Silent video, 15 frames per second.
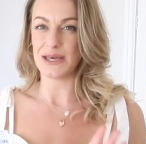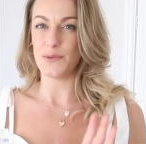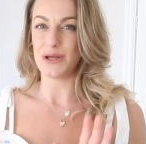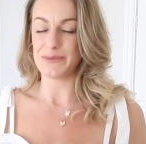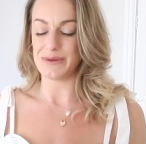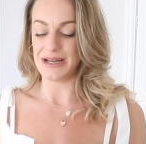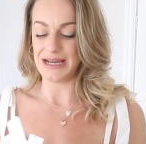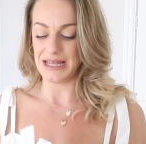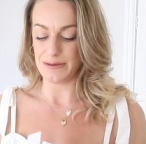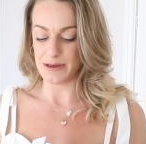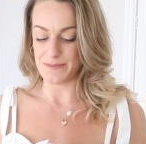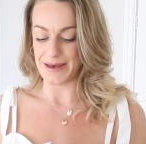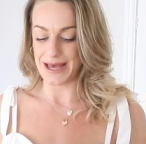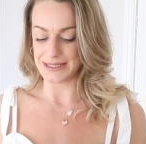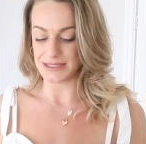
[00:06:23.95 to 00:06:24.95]
it would have been a little
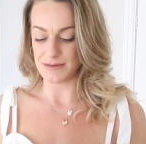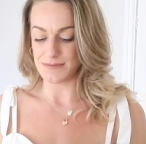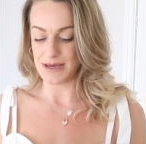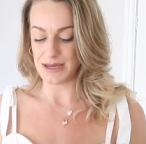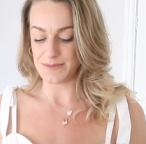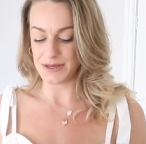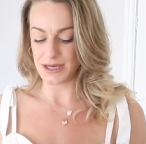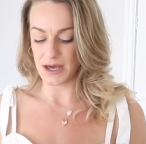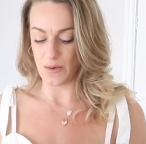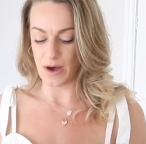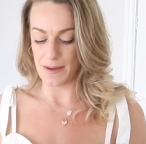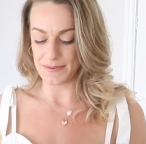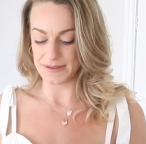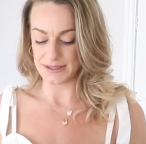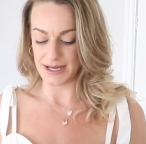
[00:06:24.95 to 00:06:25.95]
bit better. So maybe go
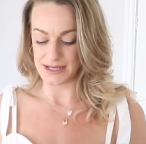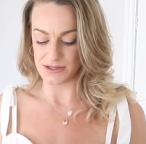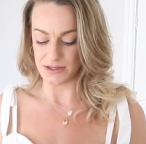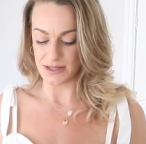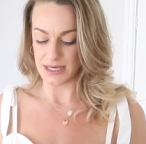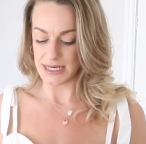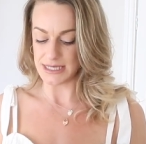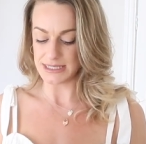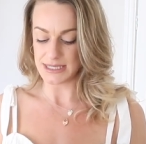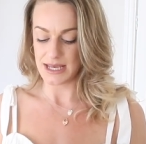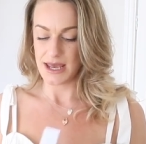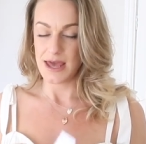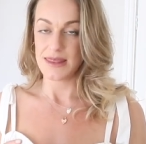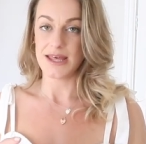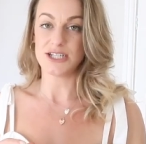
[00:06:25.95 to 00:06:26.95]
up a size on these.
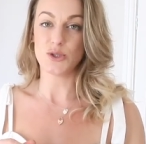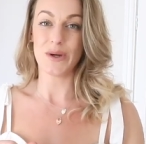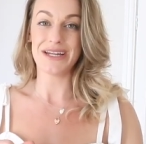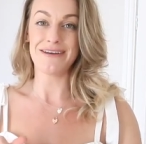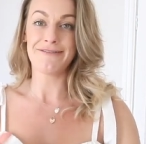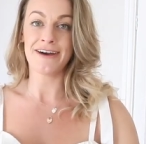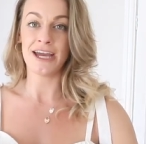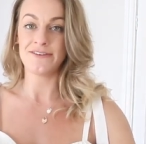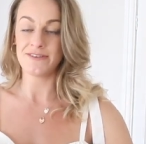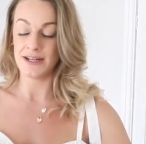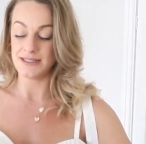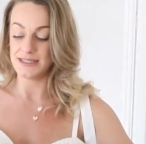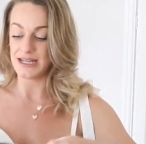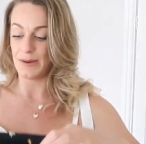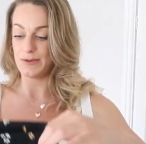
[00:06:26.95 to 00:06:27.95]
They're twenty-five
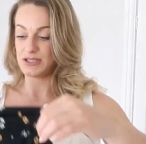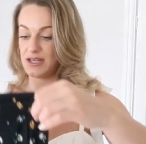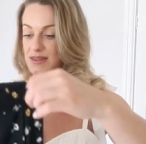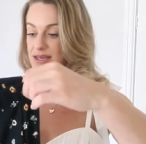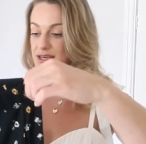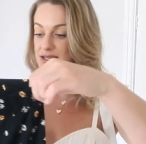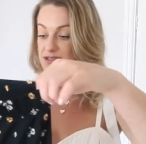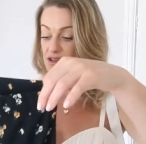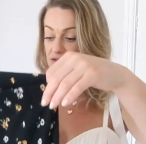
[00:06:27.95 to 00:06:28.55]
ninety-nine, which I think is